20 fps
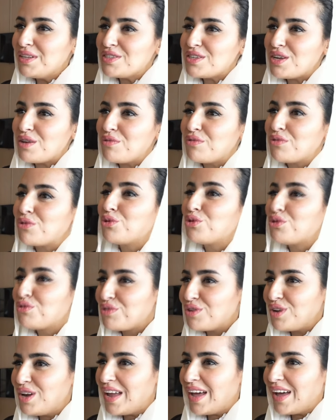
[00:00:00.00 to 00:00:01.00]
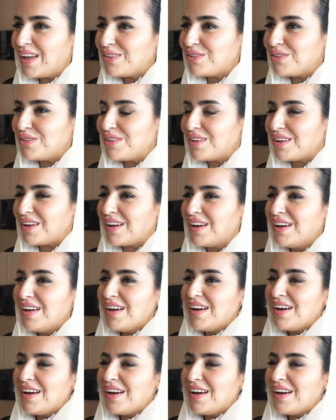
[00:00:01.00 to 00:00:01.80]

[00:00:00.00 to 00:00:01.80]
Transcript: means a fruitful and uh,